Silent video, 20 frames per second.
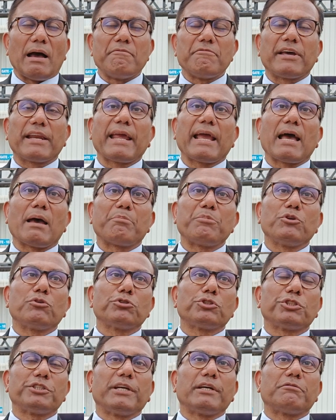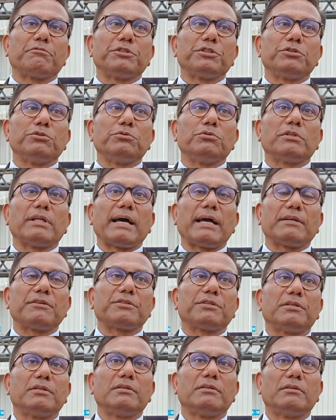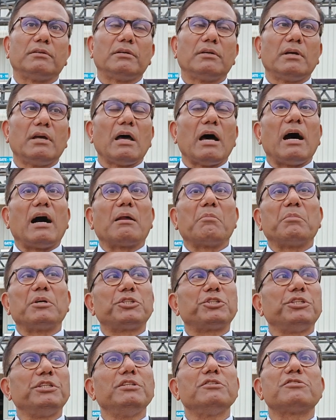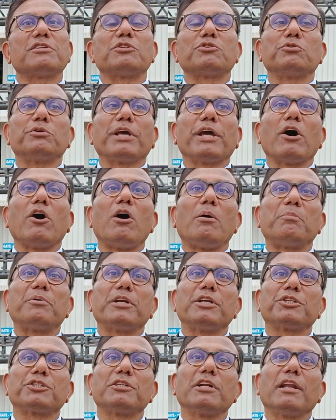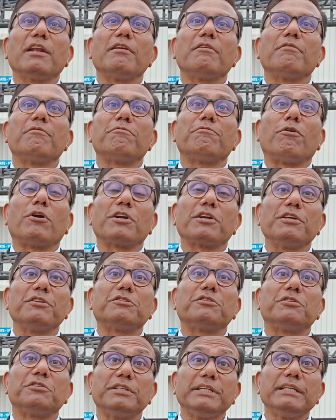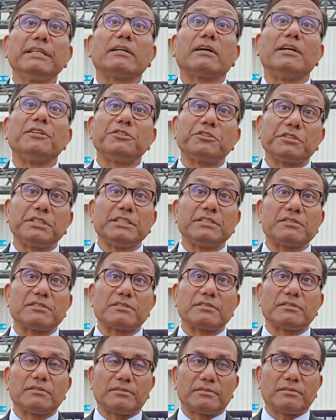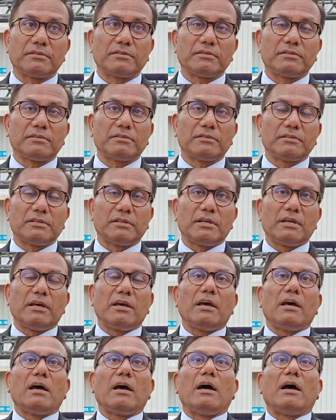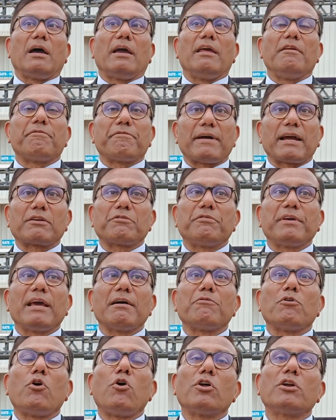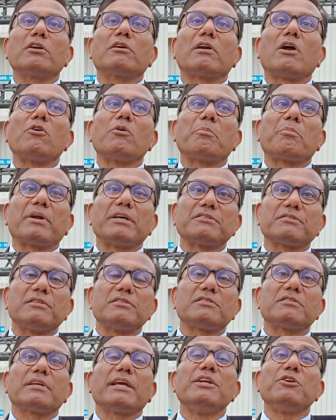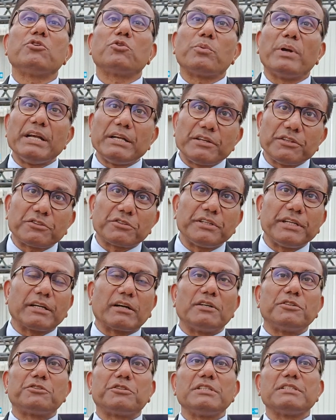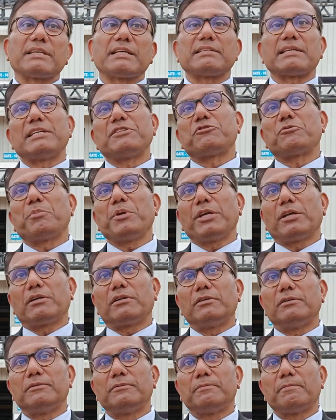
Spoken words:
I'm very happy to share with you that our machines are today operational in 43 countries. In fact, we have on-ground presence in 23 countries as I speak.